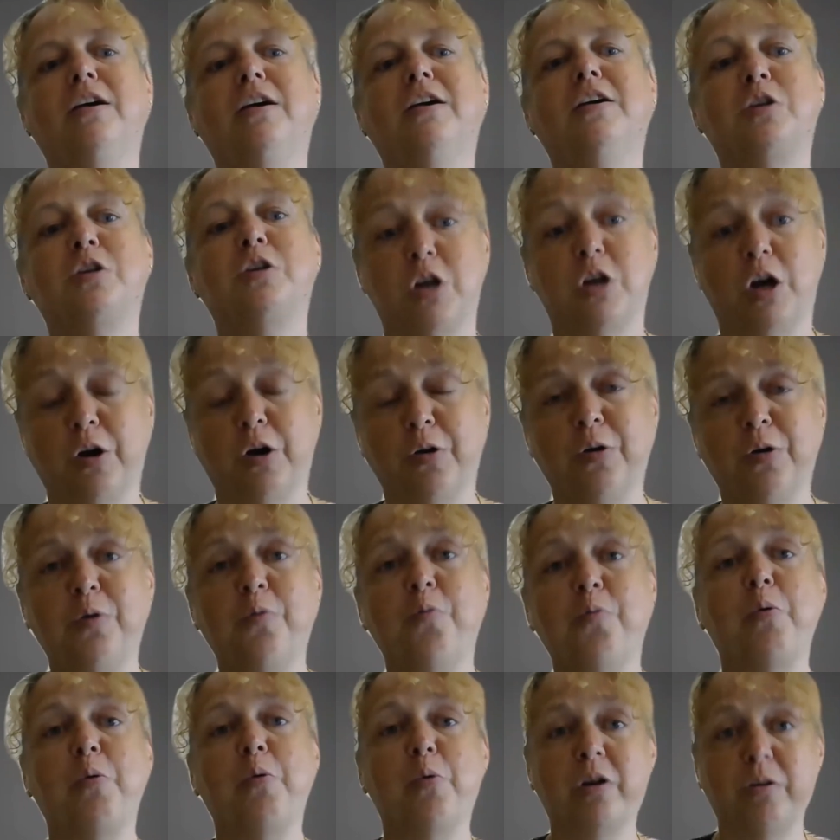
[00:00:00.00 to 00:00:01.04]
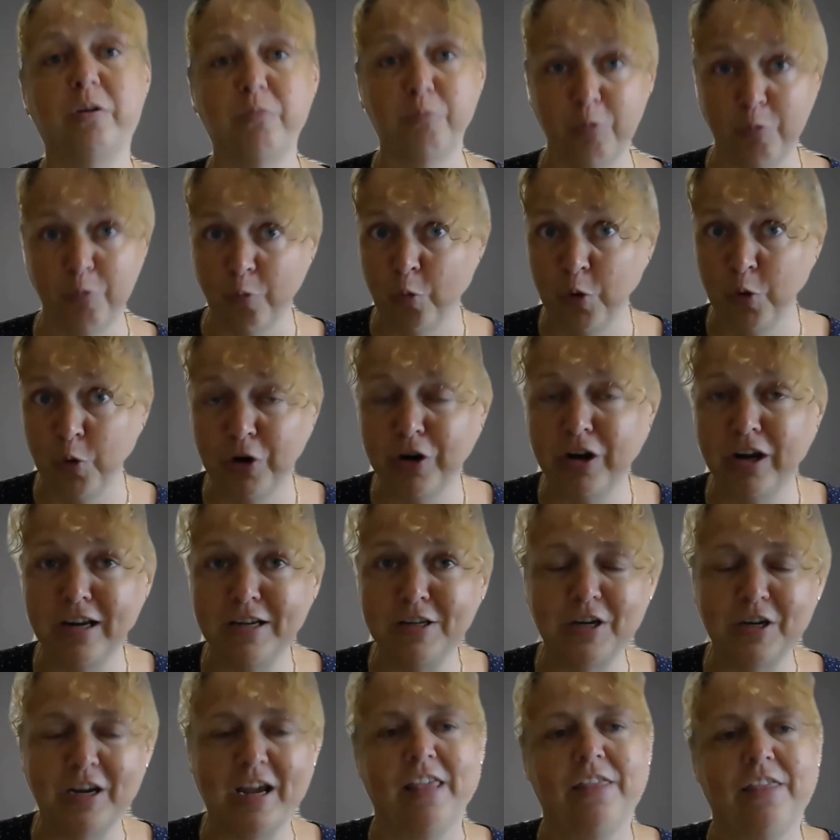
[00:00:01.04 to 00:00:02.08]
So we were working
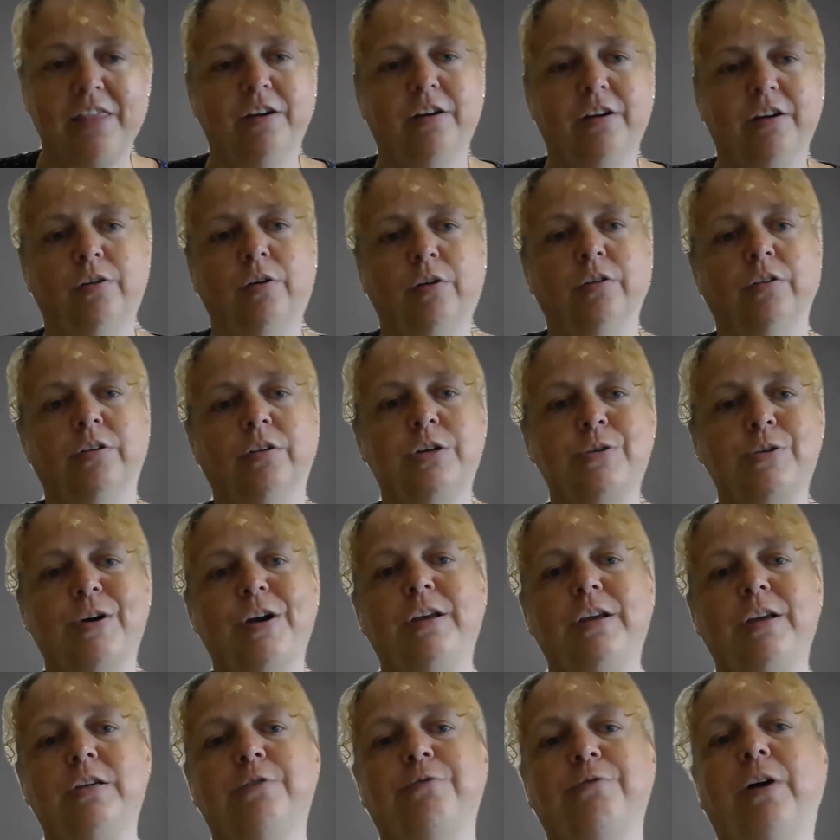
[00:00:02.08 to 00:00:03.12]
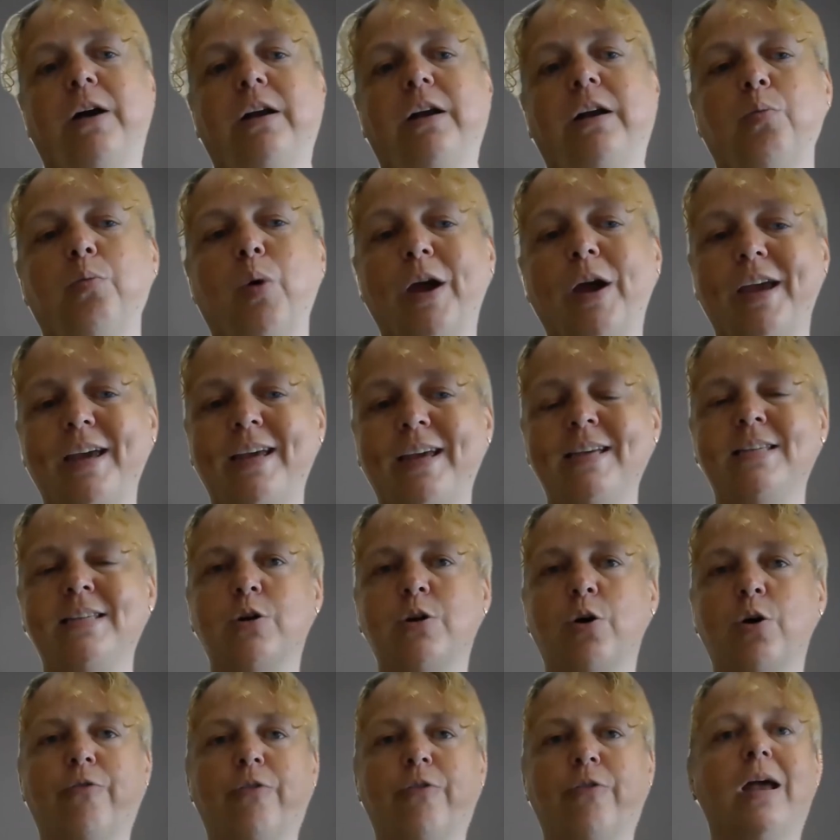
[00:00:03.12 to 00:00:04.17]
together on trying to find ways
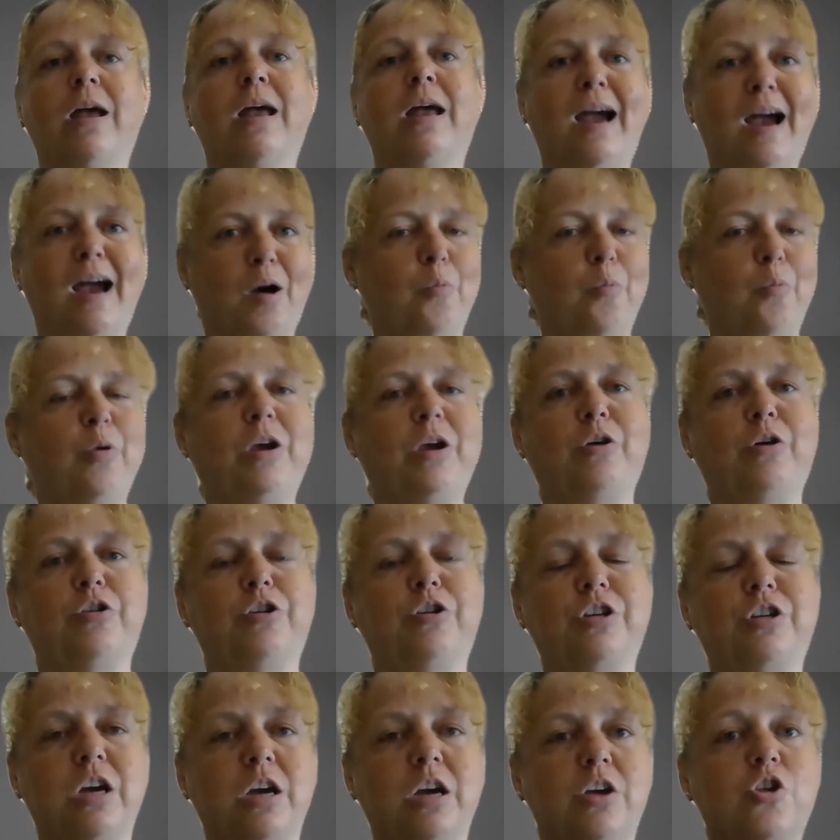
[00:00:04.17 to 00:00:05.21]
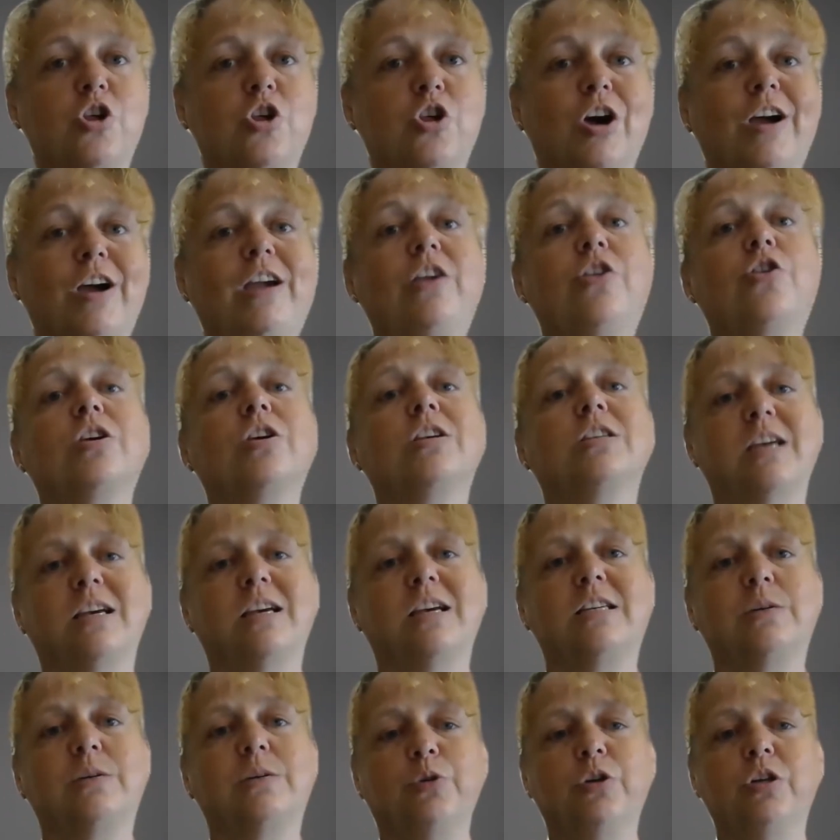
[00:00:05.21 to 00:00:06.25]
of how we could change
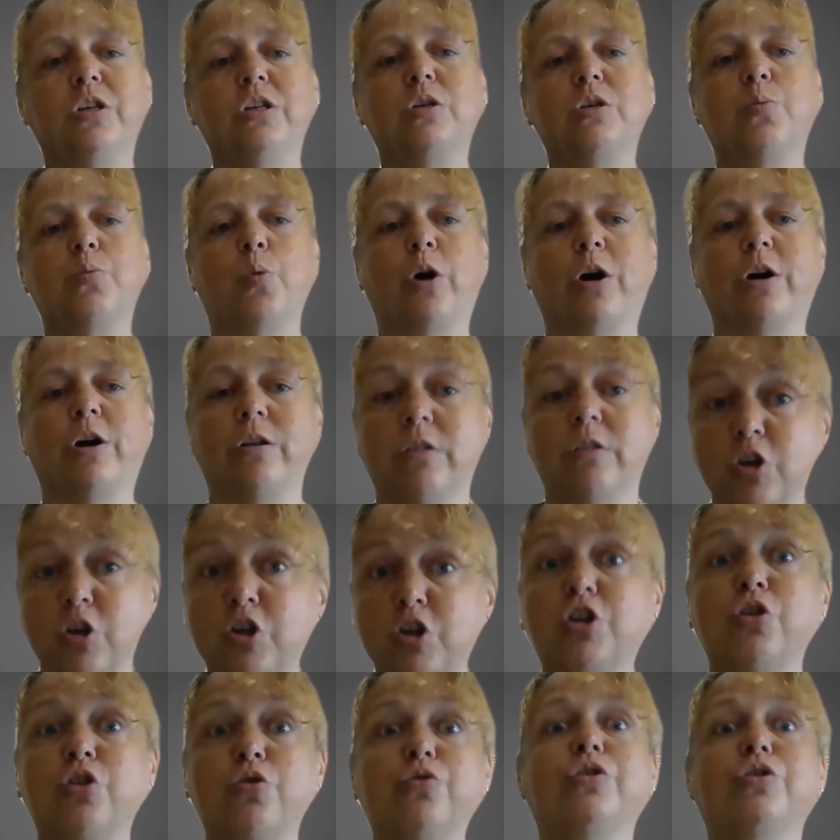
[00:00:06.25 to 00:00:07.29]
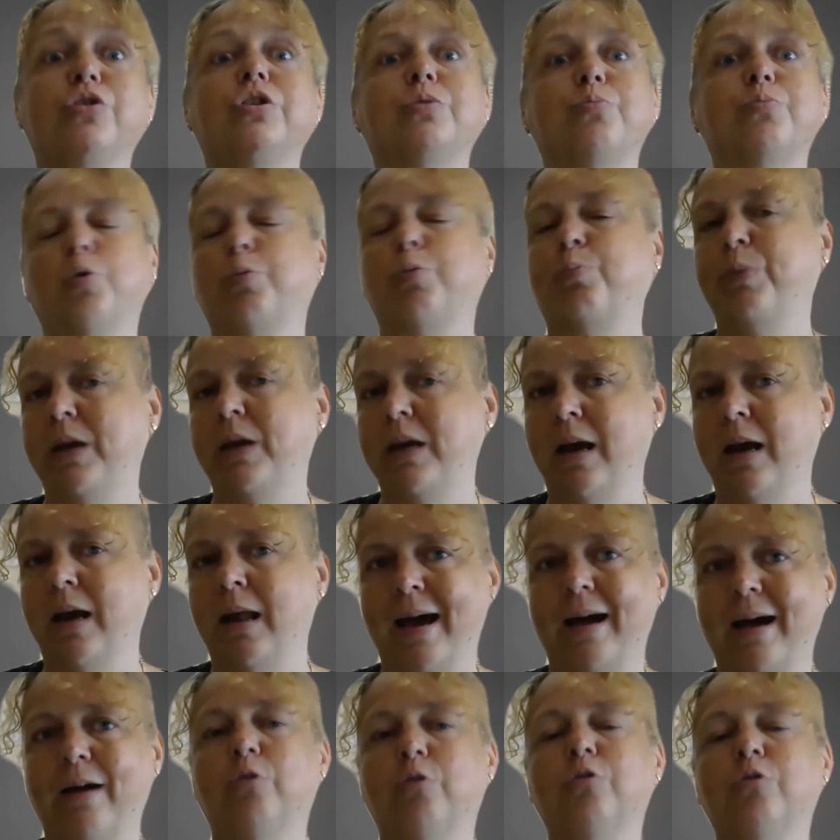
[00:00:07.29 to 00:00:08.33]
assessments where the students would be
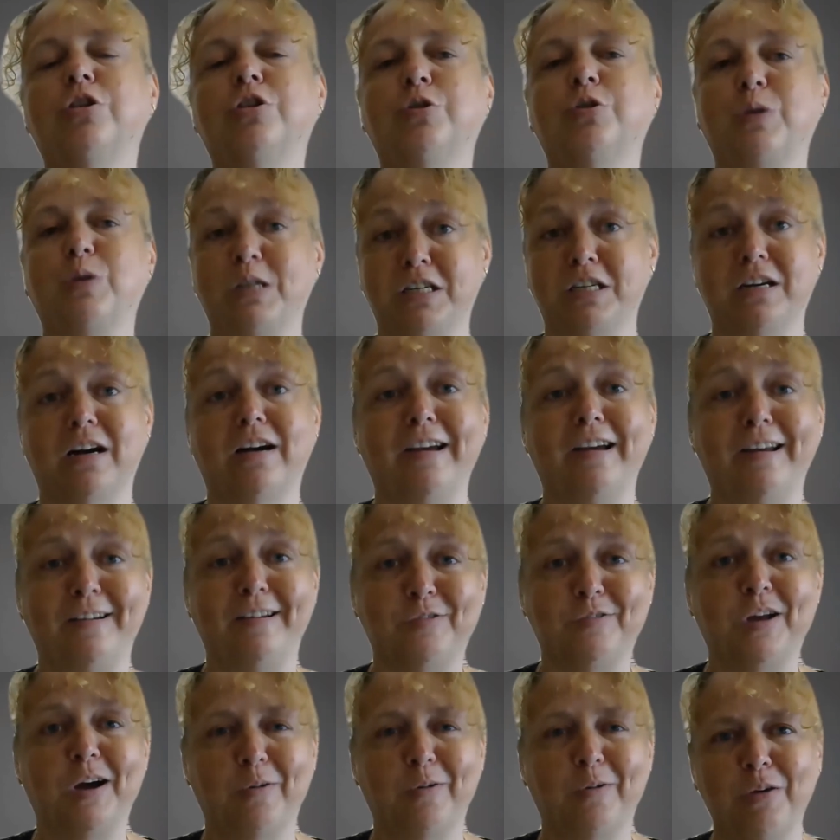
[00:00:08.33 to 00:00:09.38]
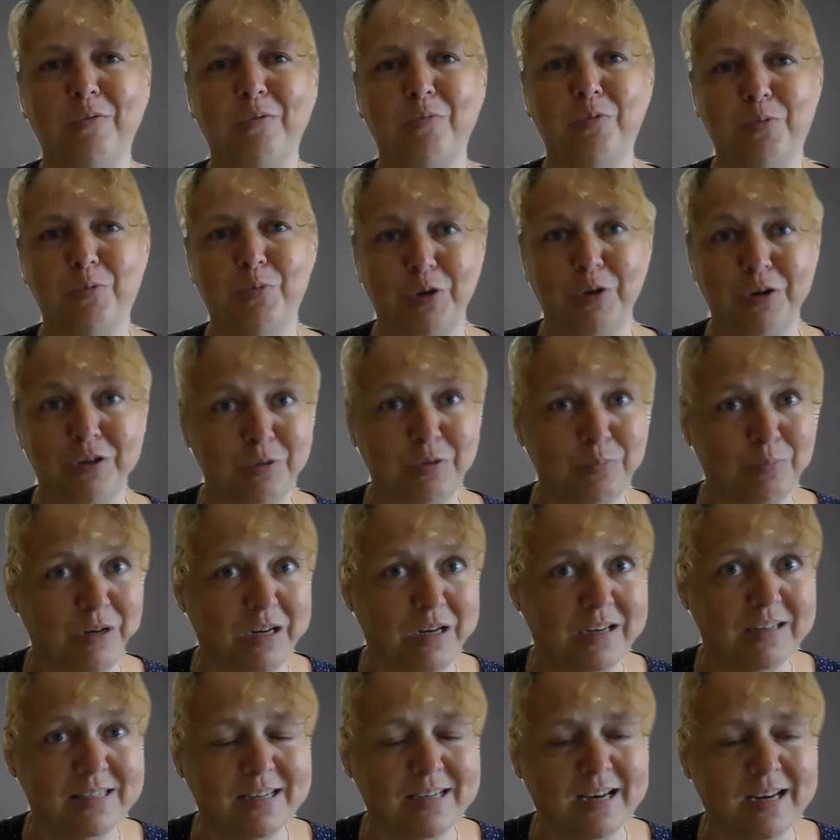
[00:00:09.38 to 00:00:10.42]
allowed to decide on how they would want to be
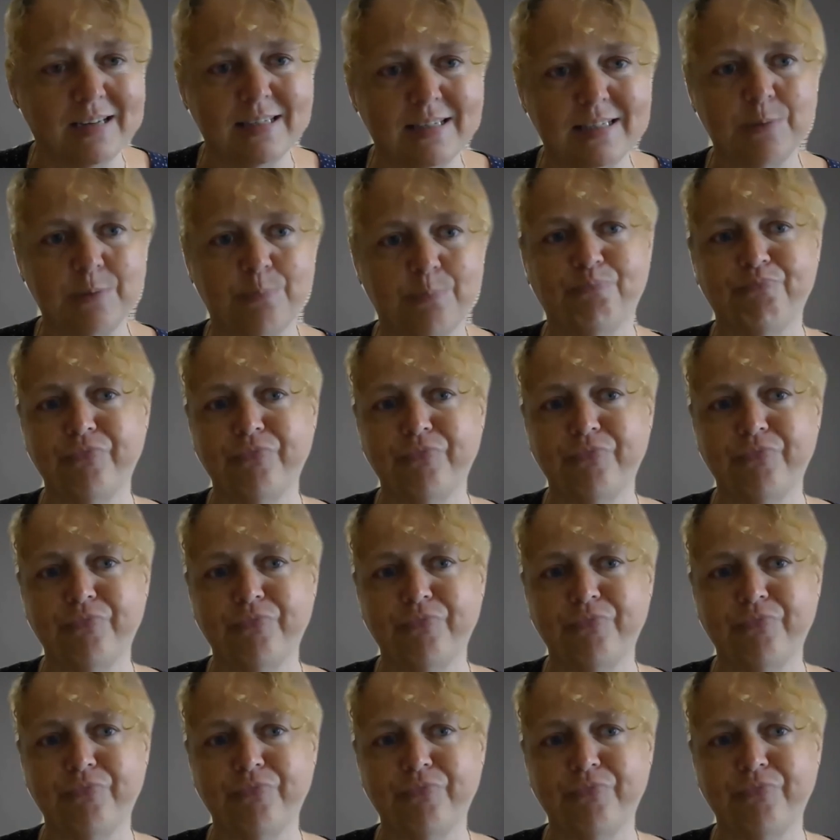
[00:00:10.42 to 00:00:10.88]
assessed.